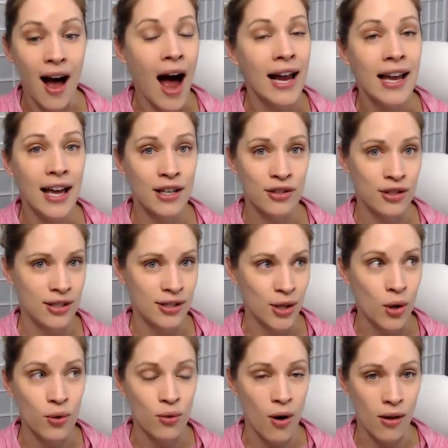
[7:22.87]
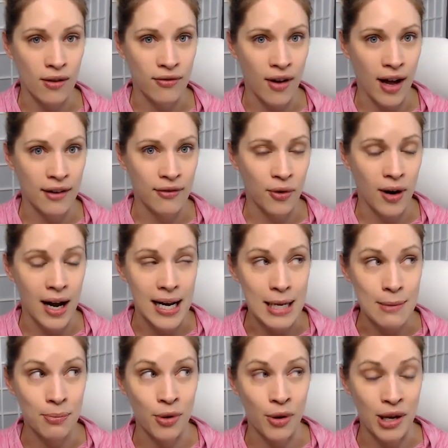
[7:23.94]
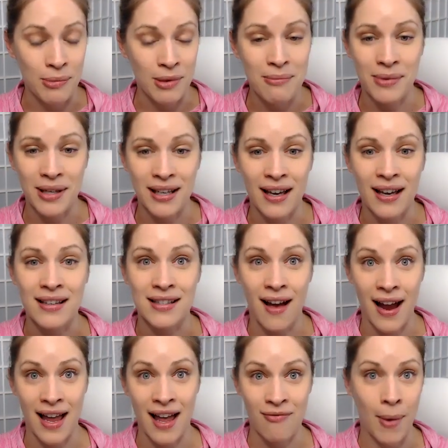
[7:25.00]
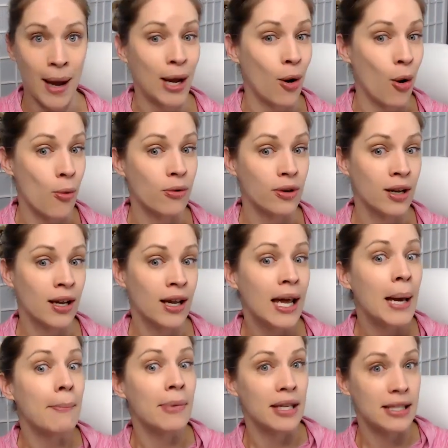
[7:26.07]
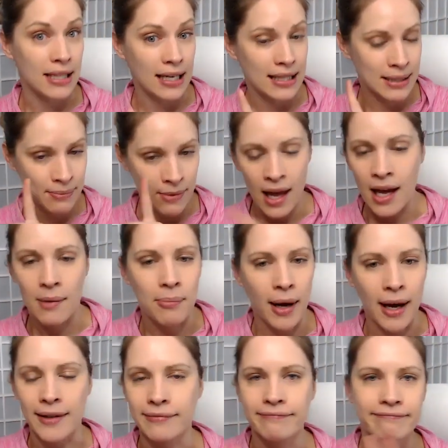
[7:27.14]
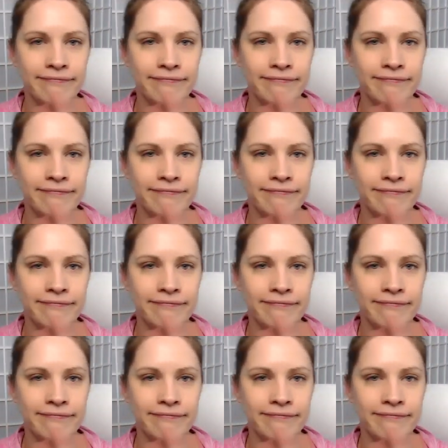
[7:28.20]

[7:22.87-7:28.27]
I actually don't qualify for unemployment because I have my own business. But